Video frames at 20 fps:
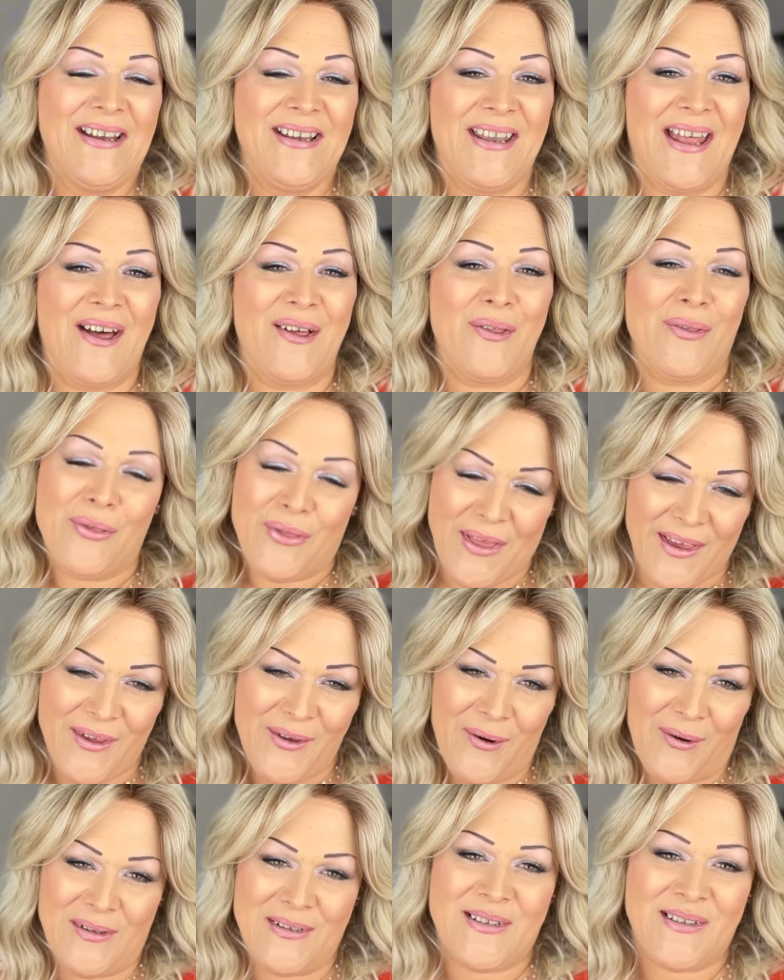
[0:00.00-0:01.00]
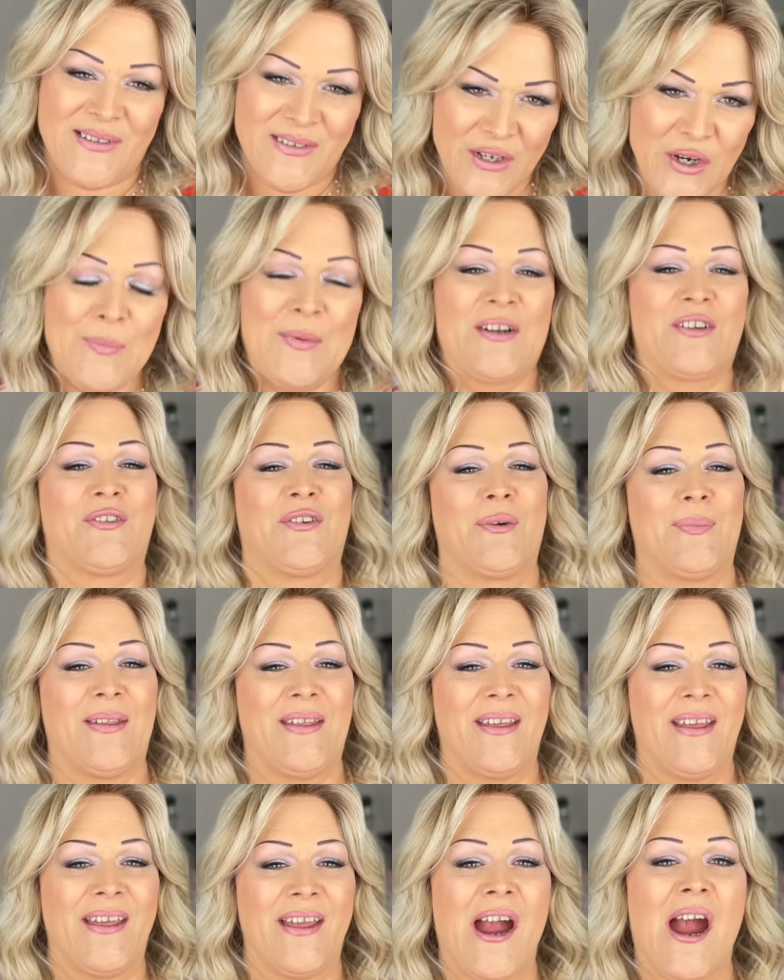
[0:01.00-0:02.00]
Now, thank you all so much for
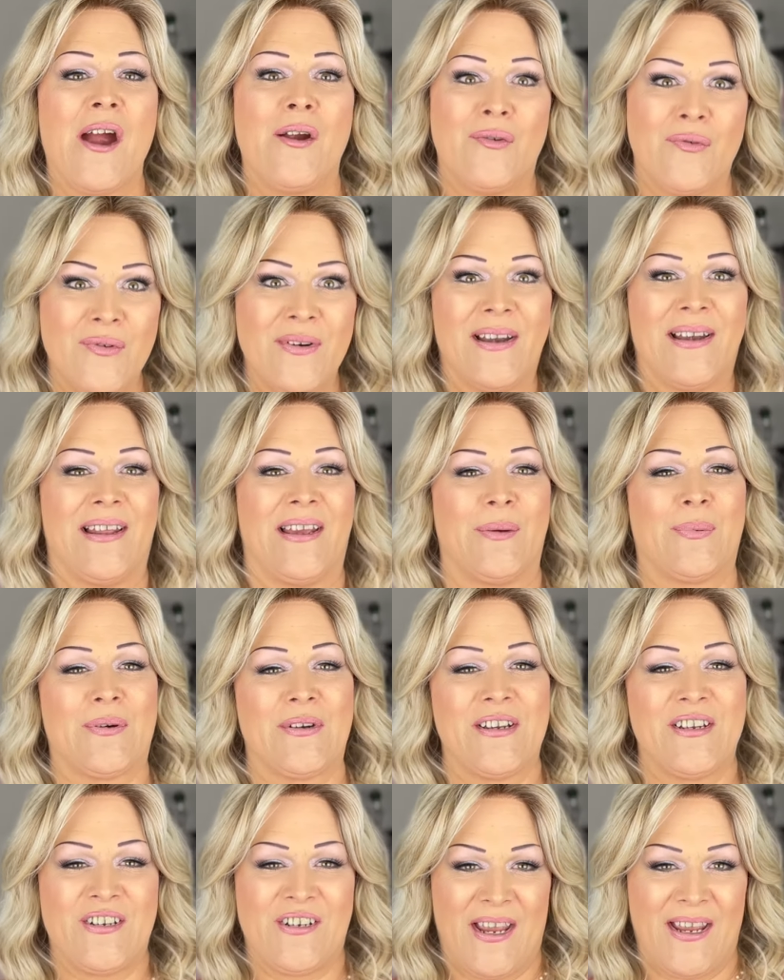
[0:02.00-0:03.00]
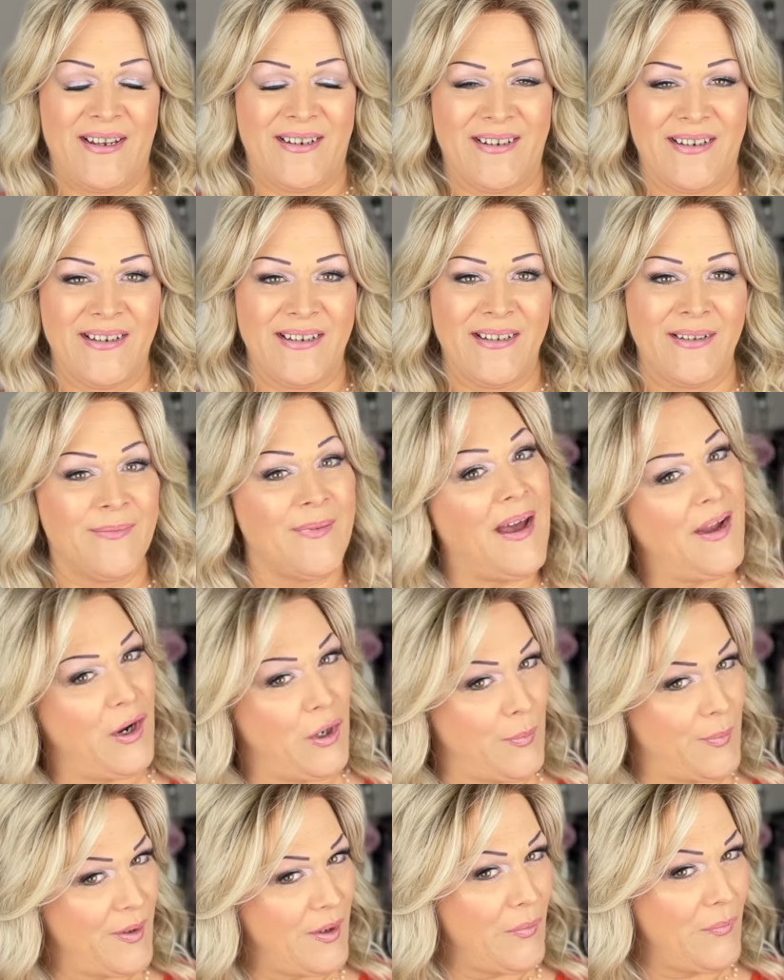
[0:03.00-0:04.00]
being here. I really appreciate it. I
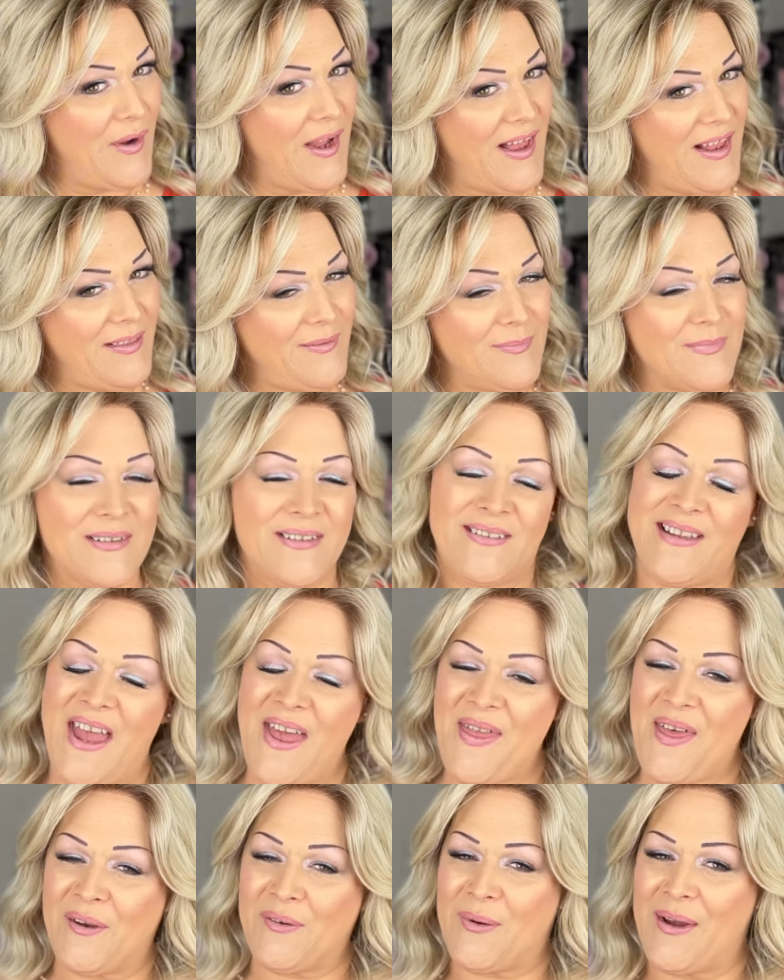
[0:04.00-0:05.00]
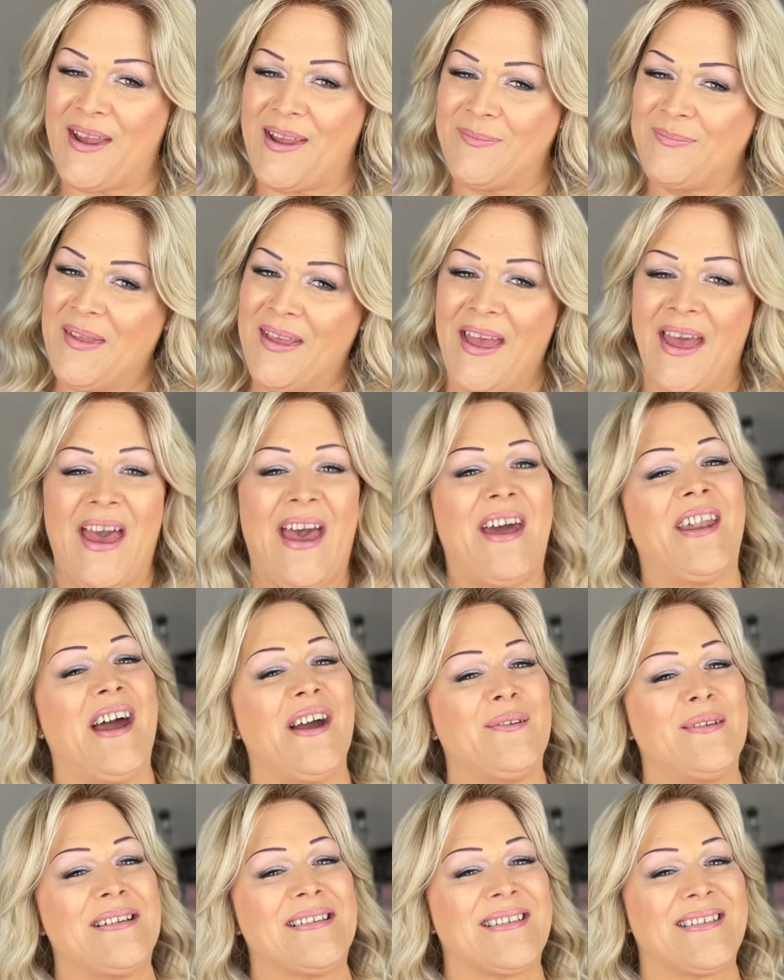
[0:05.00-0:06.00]
hope you're well, stay that way, and
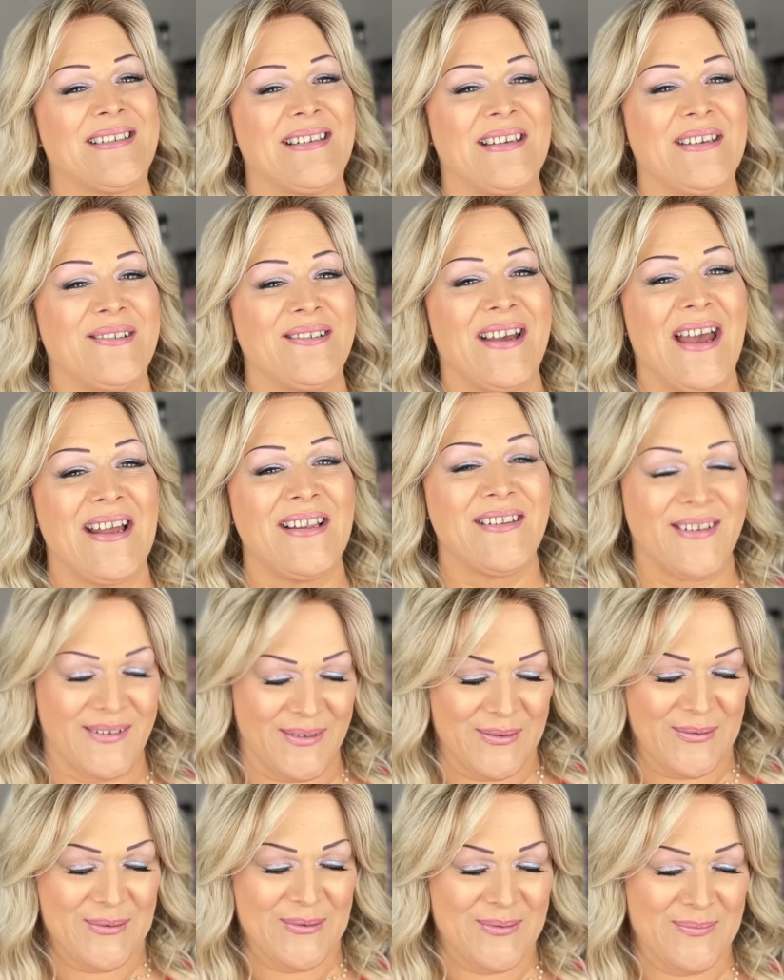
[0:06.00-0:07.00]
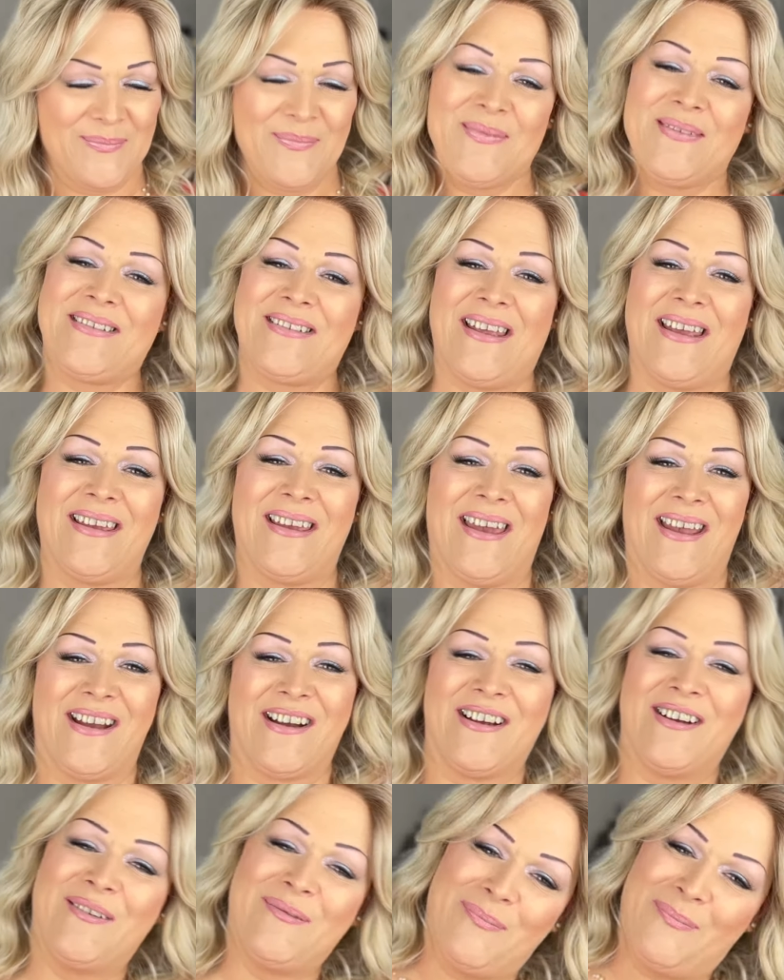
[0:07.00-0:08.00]
I will see you again soon. Take
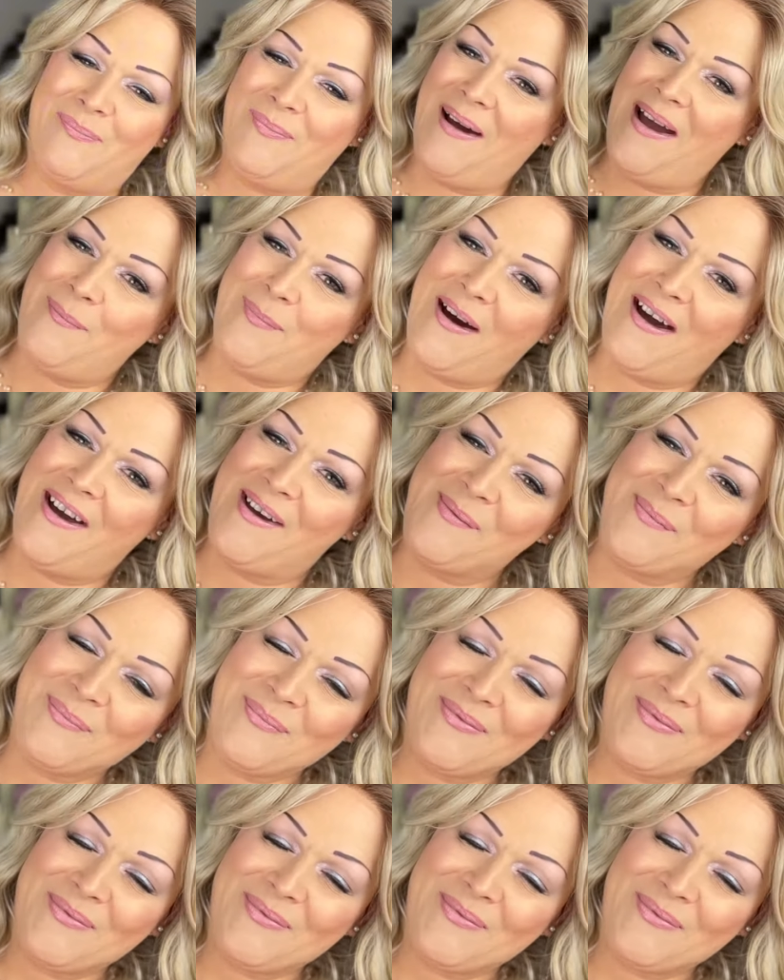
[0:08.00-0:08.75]
care. Bye-bye.